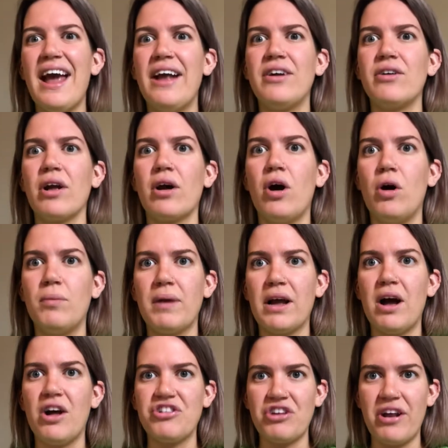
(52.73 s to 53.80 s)
and you're like, oh my
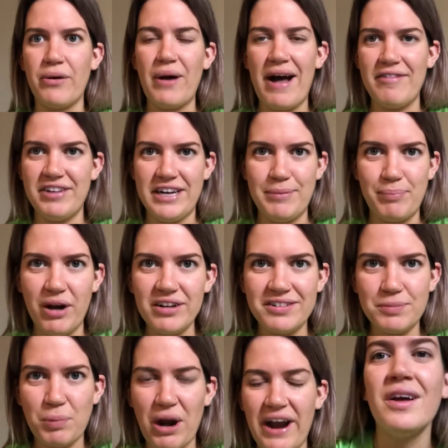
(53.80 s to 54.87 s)
gosh, I don't have any bug
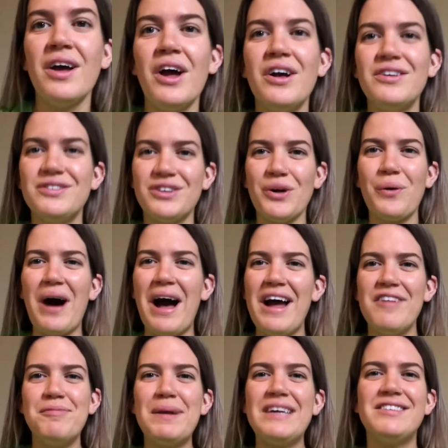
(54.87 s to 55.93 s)
spray. So I
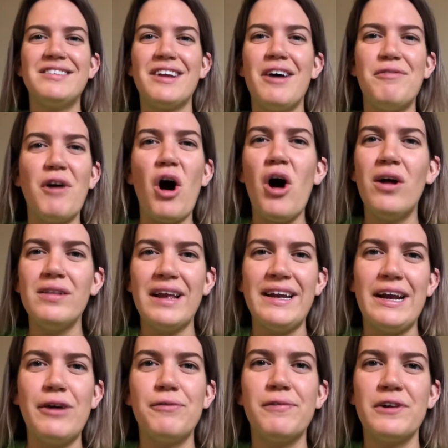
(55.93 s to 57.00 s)
have my stuff all laid
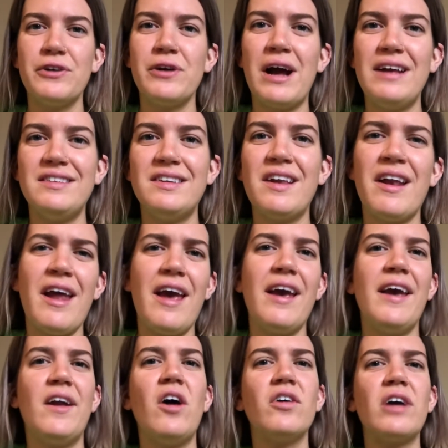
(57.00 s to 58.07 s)
out for you guys today,
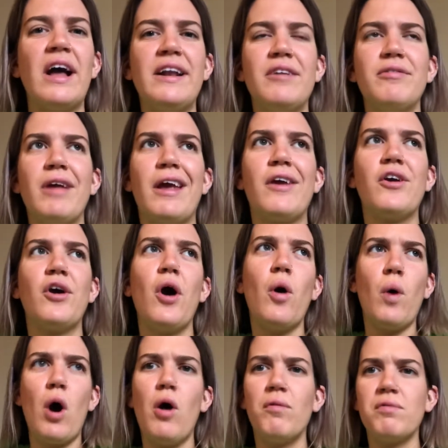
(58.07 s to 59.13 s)
and I'll kind of
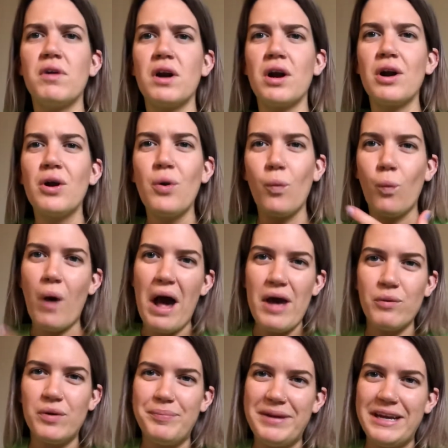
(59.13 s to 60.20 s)
go over why it
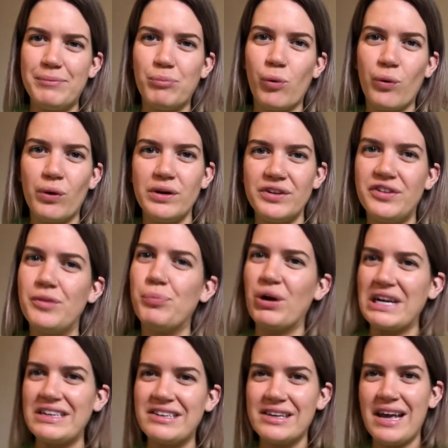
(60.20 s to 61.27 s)
would be important to
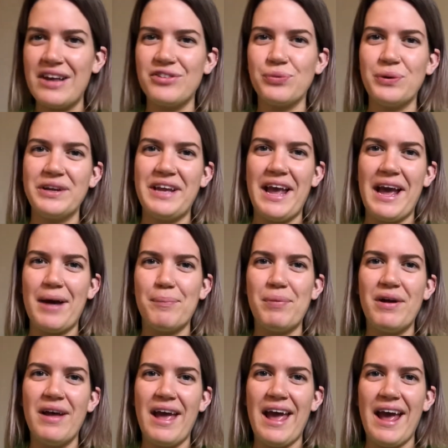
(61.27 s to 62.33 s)
bring to Guestwood Camp
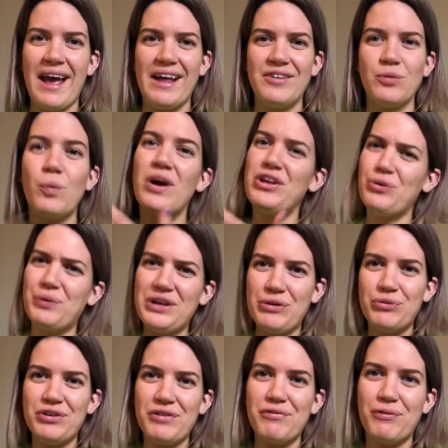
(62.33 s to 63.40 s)
and what you would
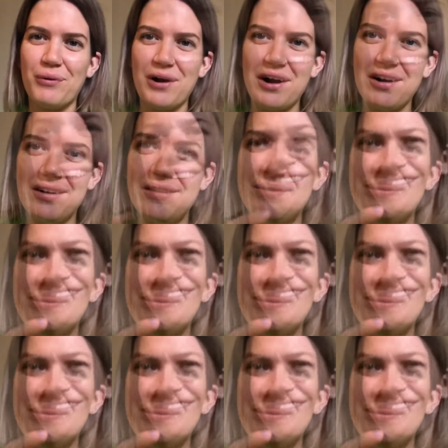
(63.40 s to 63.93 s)
use it for.